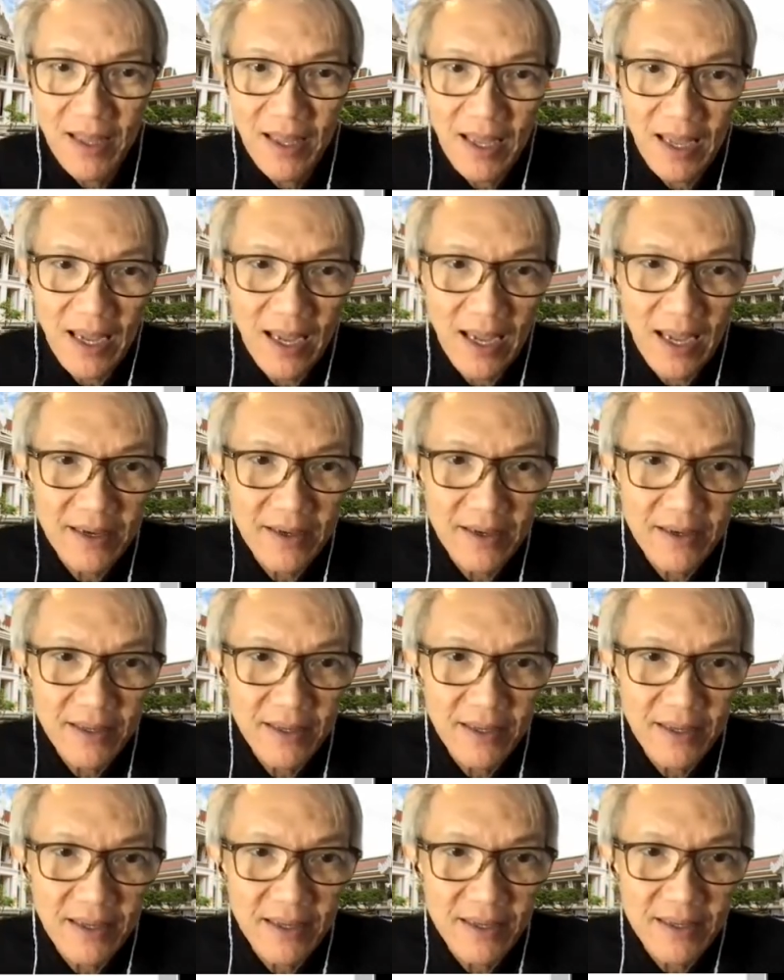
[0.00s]
and
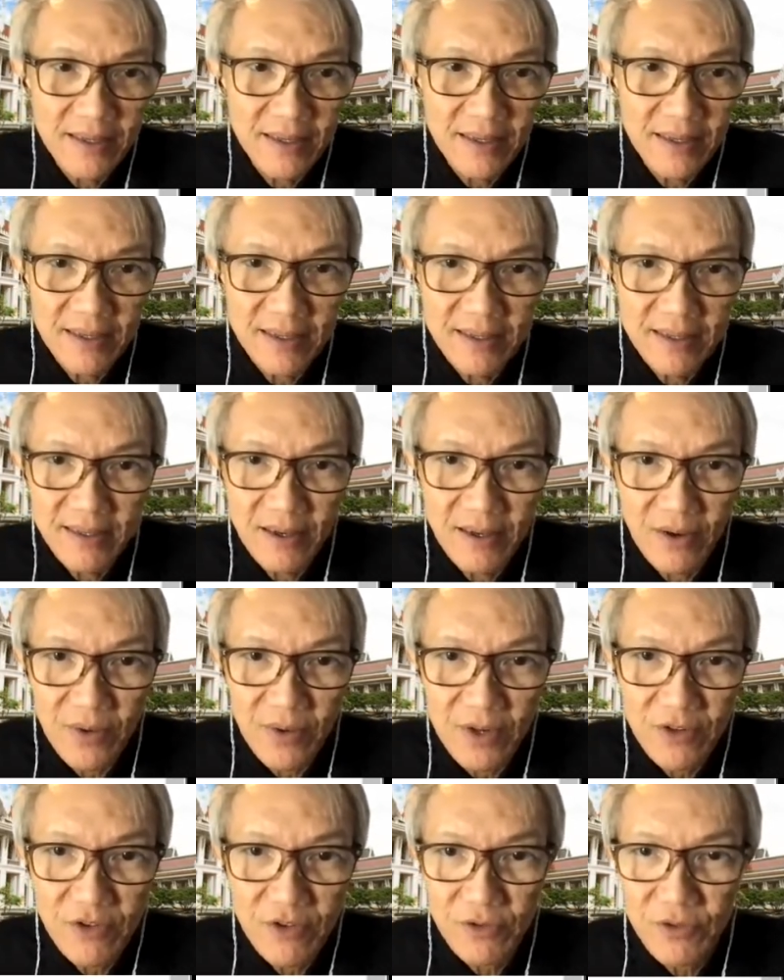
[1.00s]
the
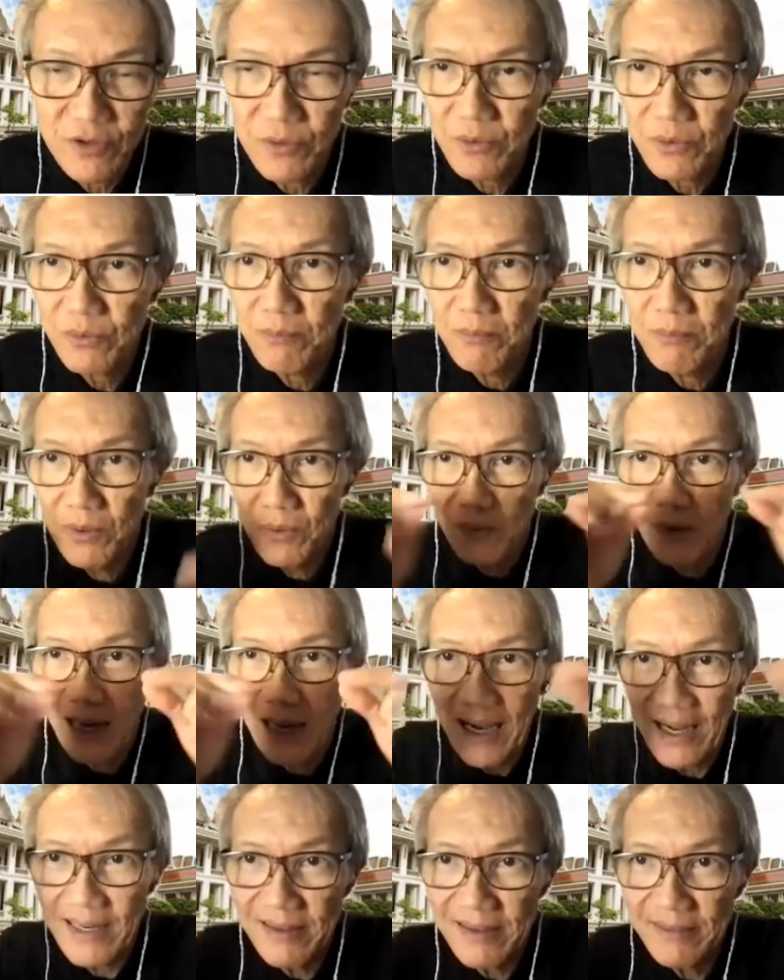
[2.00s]
horizontal blue
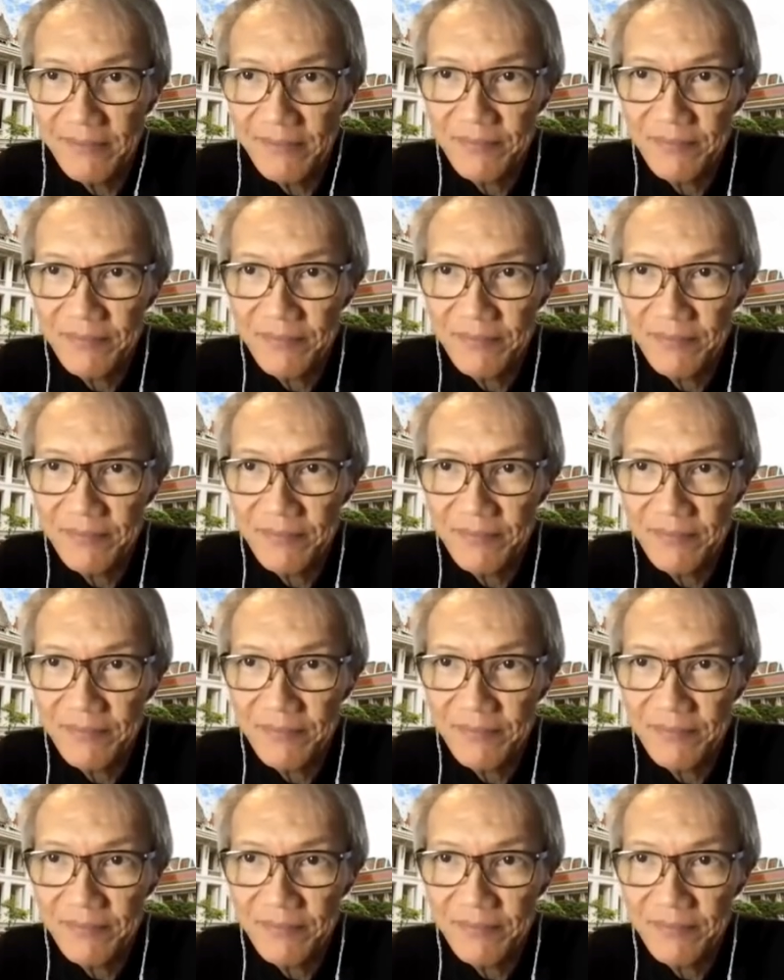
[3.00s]
line